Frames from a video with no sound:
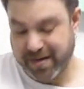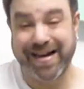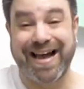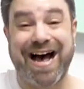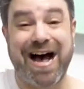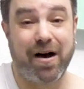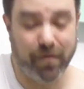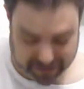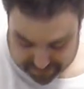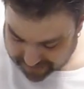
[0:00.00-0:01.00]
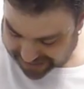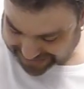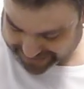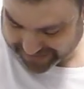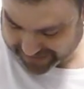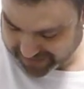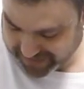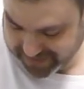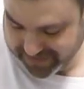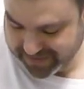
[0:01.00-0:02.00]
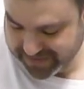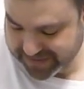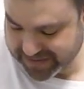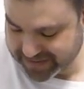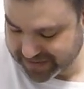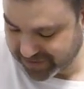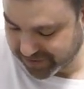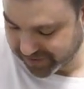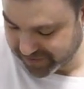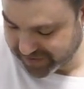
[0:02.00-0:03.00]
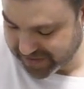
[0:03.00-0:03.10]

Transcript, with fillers: Okay, how amazing is this guitar?